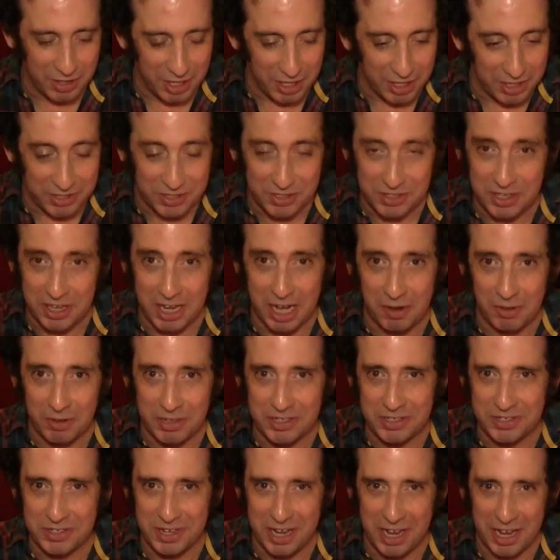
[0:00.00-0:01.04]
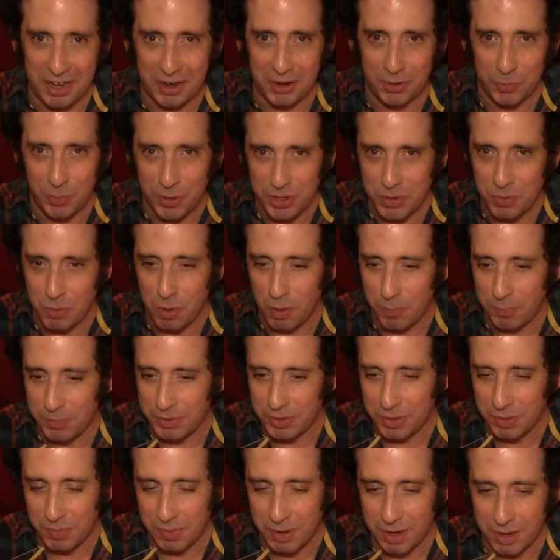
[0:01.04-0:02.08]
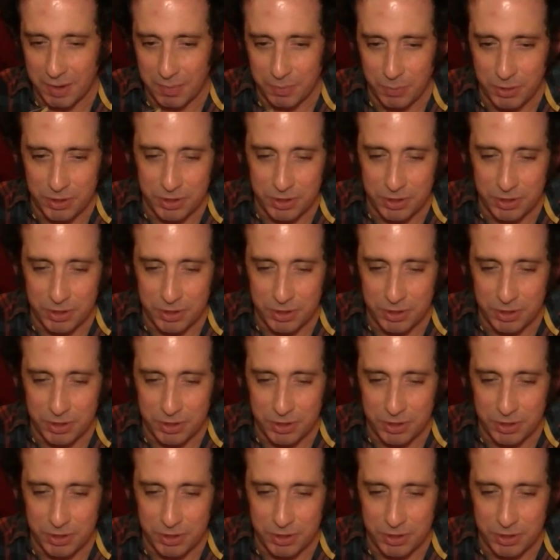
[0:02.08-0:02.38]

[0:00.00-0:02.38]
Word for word: a scary sound when you open them up,